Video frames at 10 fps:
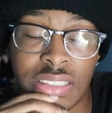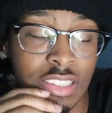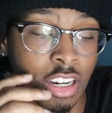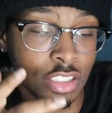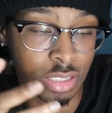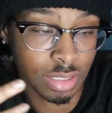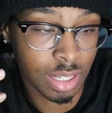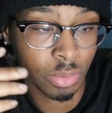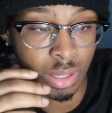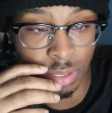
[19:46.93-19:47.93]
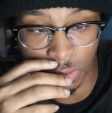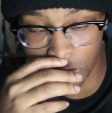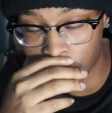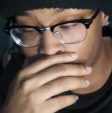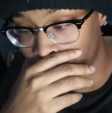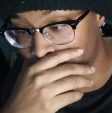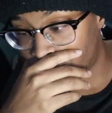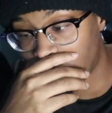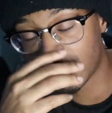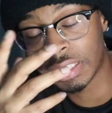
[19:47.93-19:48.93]
y'all seen exactly what I go through. So if
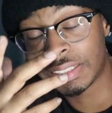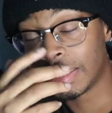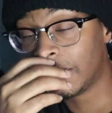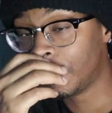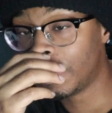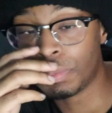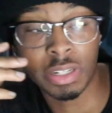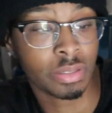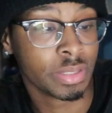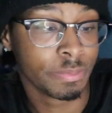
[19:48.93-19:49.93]
y'all stay to the end of it, bro.